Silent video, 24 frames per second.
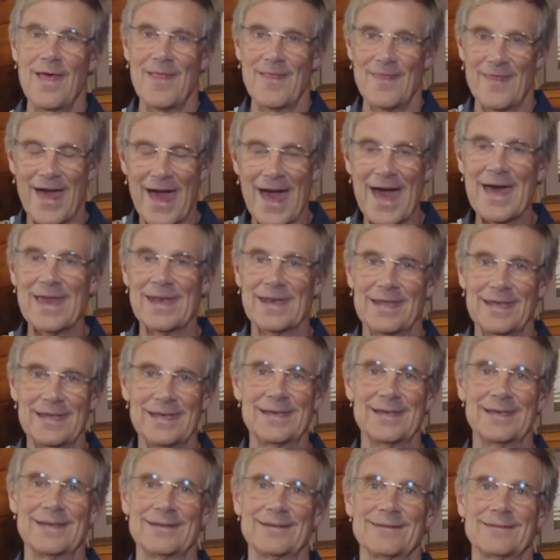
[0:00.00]
That
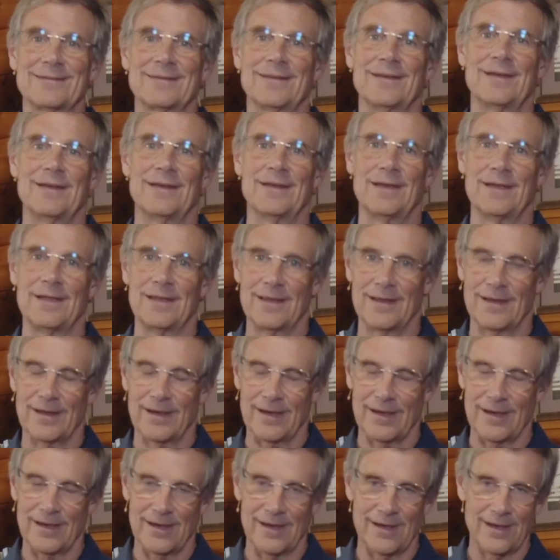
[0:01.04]
is
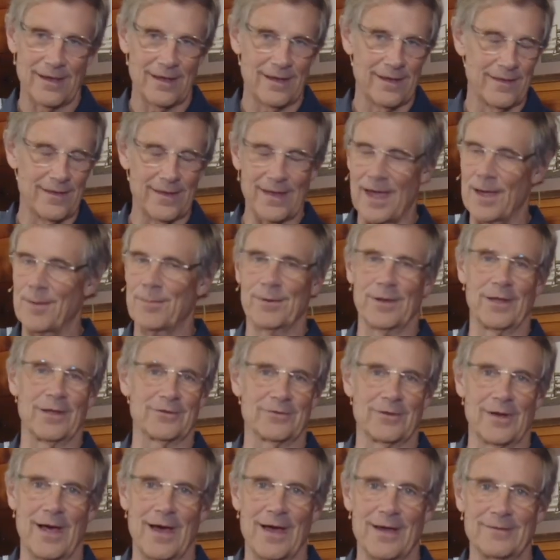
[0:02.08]
the A+
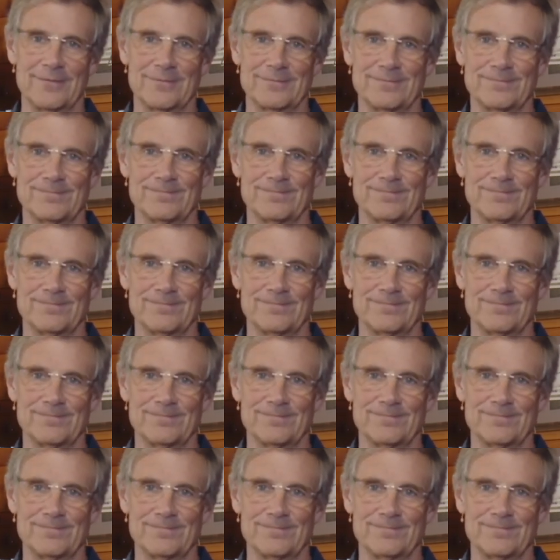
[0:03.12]
life.